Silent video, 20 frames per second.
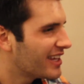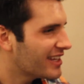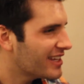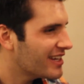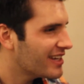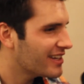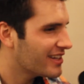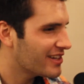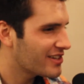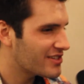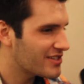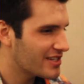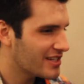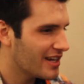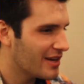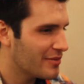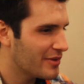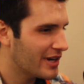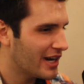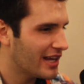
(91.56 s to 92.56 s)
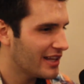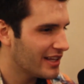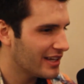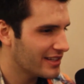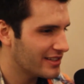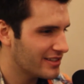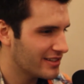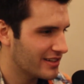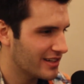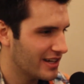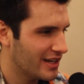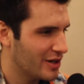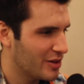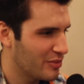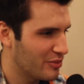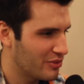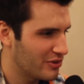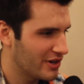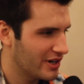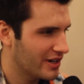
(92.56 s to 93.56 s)
Yeah, yeah. See, I mean, I like to kind
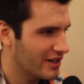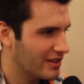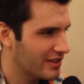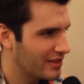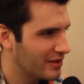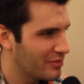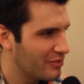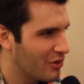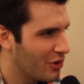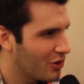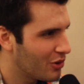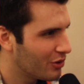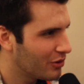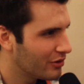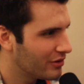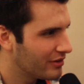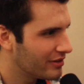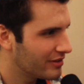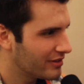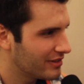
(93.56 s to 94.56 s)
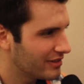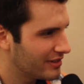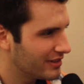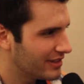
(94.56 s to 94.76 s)
of break the mold